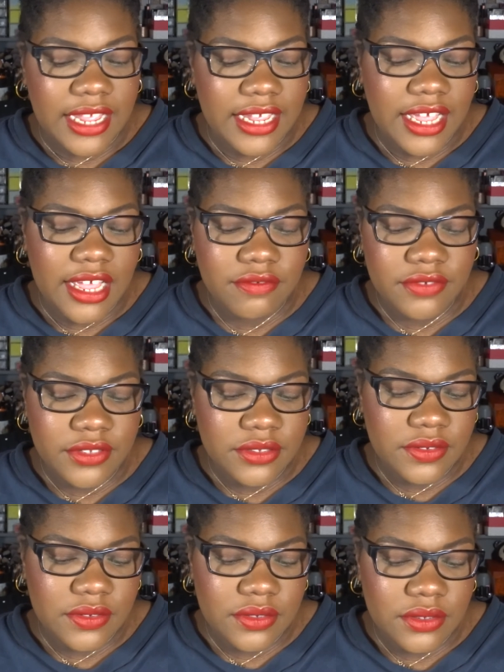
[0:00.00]

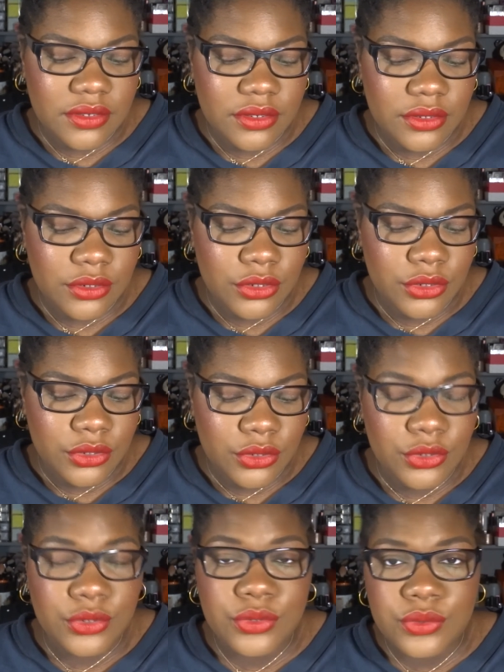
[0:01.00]
haven't
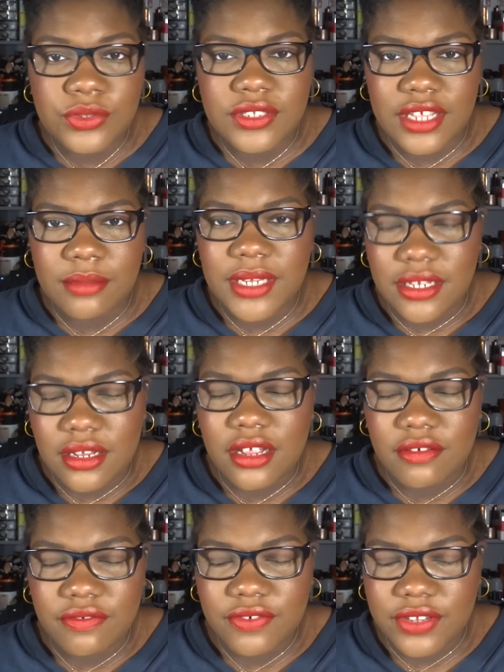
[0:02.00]
used them
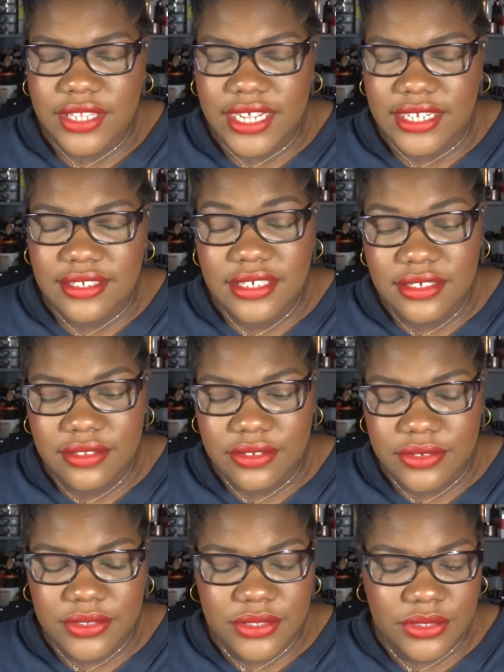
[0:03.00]
enough for that
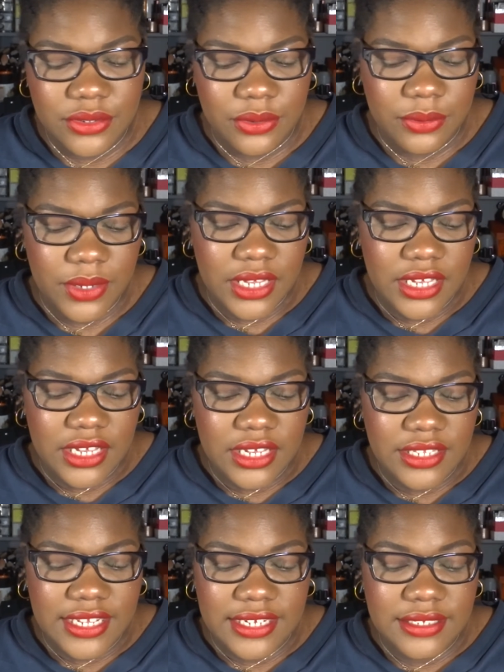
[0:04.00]
either, so
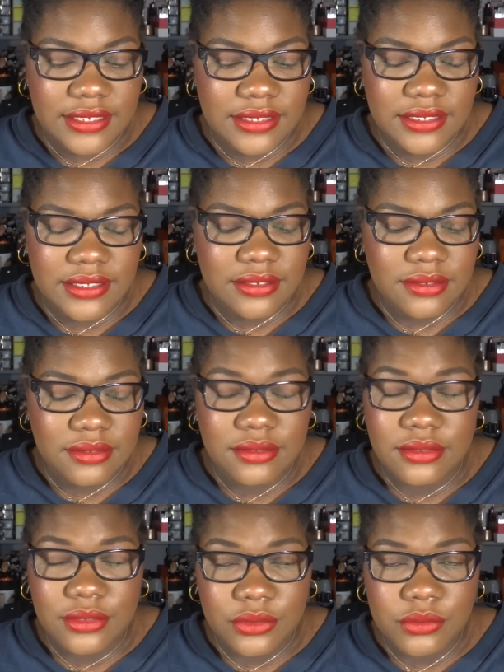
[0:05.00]
that's
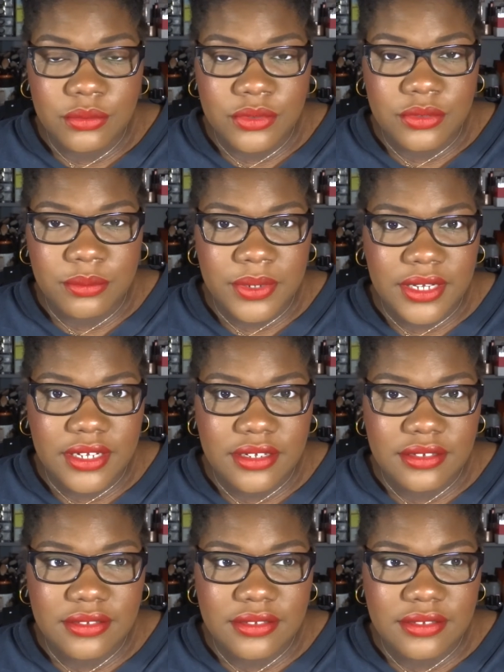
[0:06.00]
normal. But